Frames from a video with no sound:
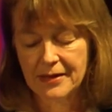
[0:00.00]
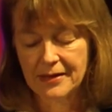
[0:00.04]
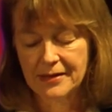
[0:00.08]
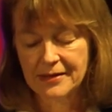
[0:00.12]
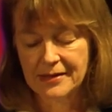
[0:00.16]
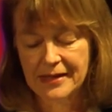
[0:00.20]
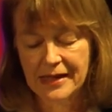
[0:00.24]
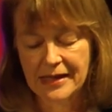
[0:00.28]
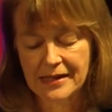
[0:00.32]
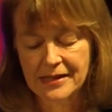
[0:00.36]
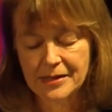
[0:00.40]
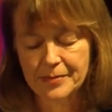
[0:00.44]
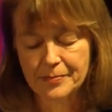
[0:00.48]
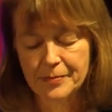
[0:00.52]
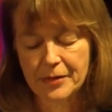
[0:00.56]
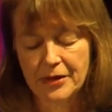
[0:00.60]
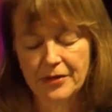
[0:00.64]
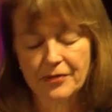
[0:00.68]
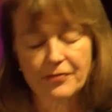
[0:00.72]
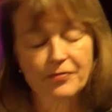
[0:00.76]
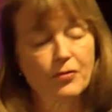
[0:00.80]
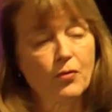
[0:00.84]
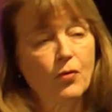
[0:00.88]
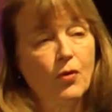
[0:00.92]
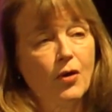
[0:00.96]
assessment
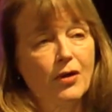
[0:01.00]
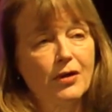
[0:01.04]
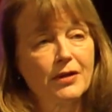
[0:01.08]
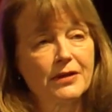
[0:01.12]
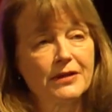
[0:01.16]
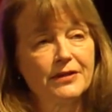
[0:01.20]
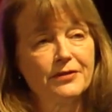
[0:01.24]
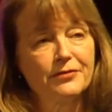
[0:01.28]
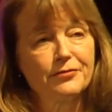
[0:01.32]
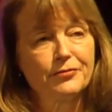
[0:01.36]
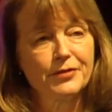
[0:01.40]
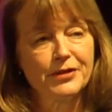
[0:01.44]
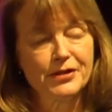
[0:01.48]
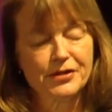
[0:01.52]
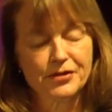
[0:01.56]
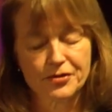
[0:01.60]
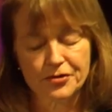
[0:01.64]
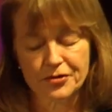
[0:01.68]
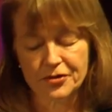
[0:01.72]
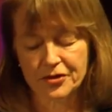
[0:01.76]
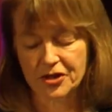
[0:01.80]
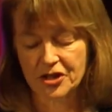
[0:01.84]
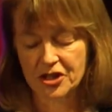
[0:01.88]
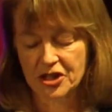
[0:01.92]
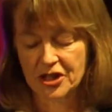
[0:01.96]
of quality of
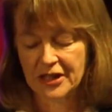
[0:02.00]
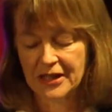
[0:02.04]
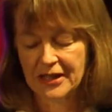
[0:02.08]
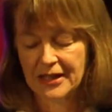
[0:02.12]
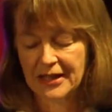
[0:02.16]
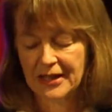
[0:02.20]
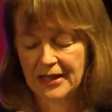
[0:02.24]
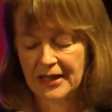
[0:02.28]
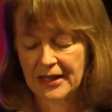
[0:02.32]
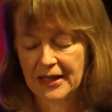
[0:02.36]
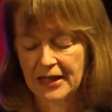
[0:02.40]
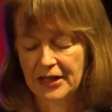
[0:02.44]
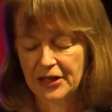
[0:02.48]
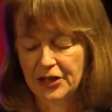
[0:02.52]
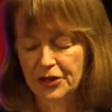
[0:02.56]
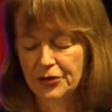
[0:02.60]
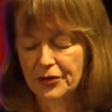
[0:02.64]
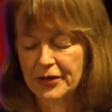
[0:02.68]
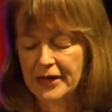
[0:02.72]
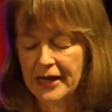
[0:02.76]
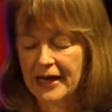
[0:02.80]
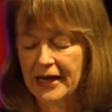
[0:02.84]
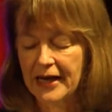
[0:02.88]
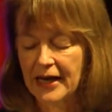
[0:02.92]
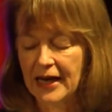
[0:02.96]
research in
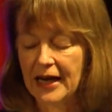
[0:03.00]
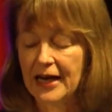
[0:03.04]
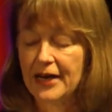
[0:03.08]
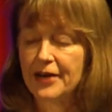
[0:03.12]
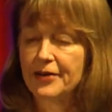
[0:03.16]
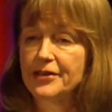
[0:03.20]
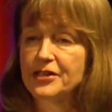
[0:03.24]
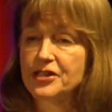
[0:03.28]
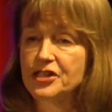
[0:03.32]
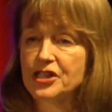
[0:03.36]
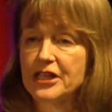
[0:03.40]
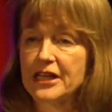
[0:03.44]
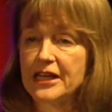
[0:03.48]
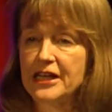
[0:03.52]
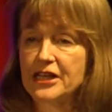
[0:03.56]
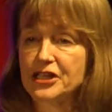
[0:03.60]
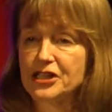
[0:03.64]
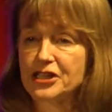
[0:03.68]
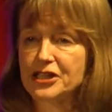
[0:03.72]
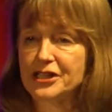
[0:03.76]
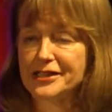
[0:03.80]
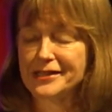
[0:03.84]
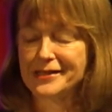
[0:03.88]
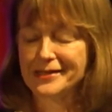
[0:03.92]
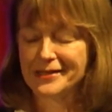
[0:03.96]
UK higher
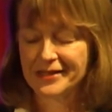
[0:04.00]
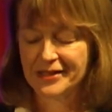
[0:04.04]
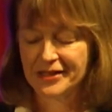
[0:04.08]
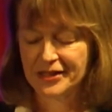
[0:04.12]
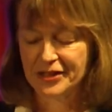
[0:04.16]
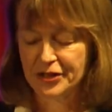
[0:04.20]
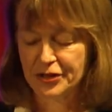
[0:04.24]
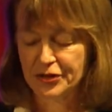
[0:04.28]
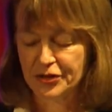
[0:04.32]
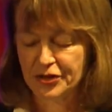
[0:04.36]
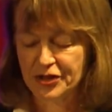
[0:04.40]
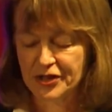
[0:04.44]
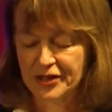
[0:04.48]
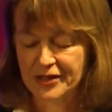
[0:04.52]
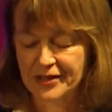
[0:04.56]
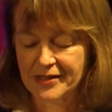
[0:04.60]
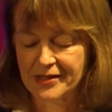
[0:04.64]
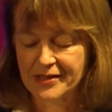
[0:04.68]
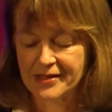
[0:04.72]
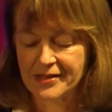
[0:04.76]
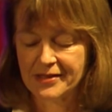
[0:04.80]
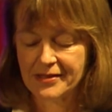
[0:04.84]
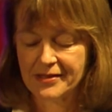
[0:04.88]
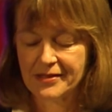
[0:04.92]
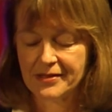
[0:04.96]
education
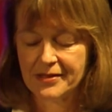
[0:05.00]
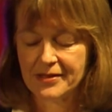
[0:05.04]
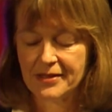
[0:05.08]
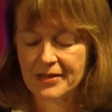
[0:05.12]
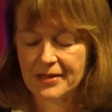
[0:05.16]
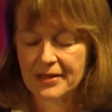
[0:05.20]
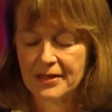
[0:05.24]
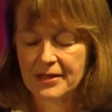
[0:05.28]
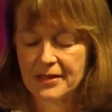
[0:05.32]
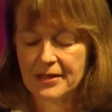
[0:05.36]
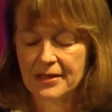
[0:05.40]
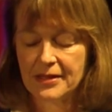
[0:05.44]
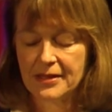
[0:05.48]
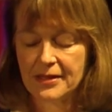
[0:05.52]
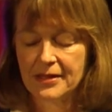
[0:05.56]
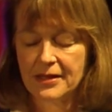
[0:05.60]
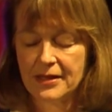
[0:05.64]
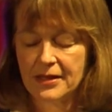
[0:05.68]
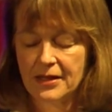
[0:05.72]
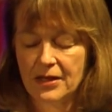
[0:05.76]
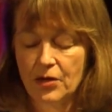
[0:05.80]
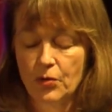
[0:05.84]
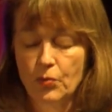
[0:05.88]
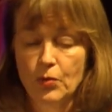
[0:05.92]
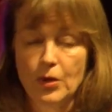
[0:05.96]
institutions.
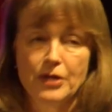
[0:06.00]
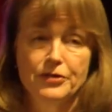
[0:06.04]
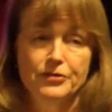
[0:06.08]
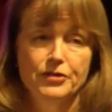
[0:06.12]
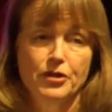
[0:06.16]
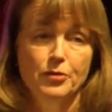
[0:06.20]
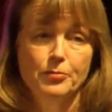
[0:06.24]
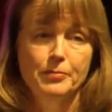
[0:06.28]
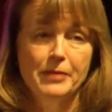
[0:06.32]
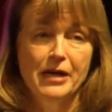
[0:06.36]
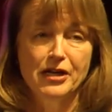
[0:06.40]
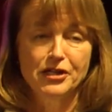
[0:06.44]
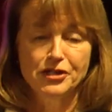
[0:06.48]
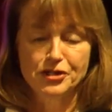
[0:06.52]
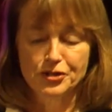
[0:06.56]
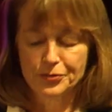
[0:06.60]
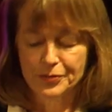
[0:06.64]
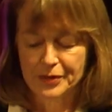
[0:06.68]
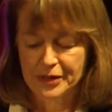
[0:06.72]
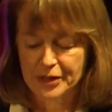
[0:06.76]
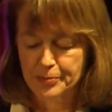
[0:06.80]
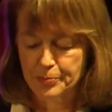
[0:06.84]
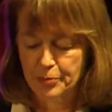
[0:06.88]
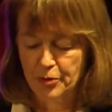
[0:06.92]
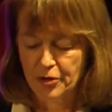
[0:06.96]
While no measure
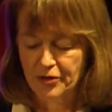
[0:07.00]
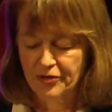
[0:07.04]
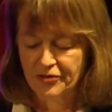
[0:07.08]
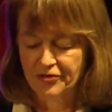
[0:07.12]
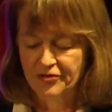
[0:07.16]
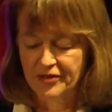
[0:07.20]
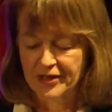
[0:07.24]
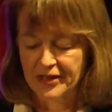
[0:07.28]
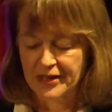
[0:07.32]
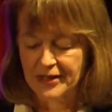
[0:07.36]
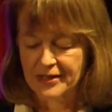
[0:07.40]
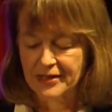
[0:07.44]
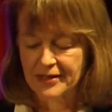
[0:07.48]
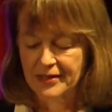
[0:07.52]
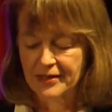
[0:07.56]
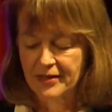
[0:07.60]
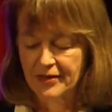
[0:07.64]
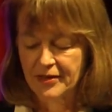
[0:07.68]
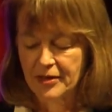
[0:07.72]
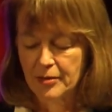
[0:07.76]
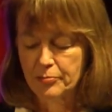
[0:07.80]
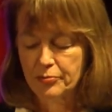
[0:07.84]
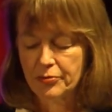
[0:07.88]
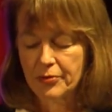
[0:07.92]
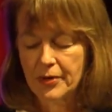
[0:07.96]
is perfect,
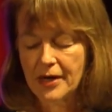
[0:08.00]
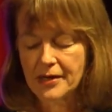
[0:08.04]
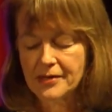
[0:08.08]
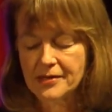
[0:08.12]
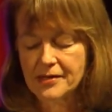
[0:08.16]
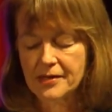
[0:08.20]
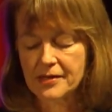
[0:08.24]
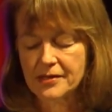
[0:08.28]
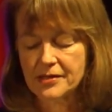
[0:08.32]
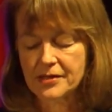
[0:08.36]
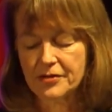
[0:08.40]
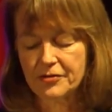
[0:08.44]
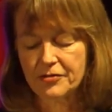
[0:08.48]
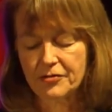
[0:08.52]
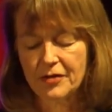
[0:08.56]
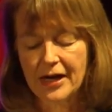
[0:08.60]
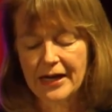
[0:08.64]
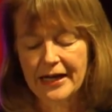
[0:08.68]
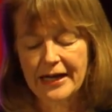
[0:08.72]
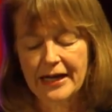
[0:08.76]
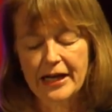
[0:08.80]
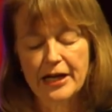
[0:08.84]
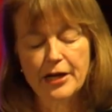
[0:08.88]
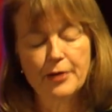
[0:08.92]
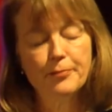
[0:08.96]
the process of
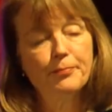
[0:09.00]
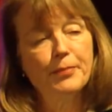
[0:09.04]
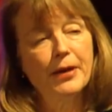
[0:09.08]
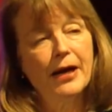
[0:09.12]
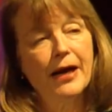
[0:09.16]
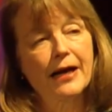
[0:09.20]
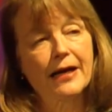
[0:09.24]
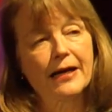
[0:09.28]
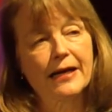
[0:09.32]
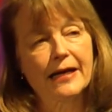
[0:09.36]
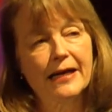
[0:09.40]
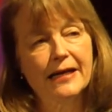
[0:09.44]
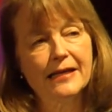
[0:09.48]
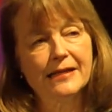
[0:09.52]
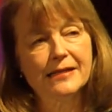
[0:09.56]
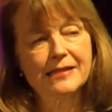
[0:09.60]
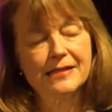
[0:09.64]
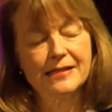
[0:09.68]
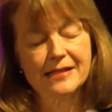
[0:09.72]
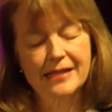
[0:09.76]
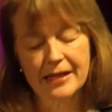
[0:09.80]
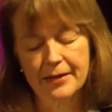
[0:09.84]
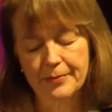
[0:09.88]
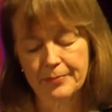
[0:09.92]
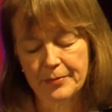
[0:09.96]
writing impact case
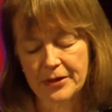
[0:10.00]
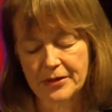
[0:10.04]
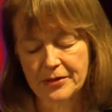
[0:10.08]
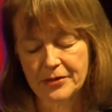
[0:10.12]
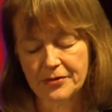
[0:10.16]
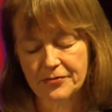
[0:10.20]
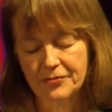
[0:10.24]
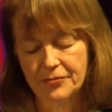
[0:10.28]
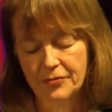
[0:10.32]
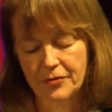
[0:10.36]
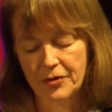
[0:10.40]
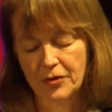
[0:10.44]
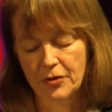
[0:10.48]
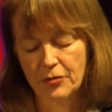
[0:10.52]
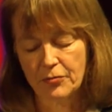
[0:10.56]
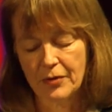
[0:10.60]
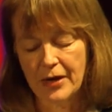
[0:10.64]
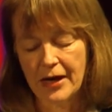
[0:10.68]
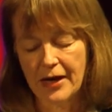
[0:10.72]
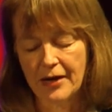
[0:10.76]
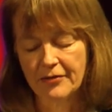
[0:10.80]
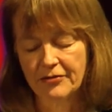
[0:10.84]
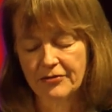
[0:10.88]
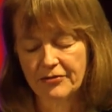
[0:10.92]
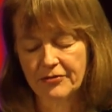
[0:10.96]
statements for the
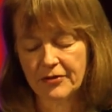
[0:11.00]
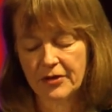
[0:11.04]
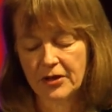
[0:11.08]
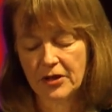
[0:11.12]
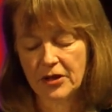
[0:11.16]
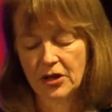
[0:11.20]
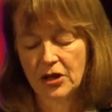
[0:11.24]
REF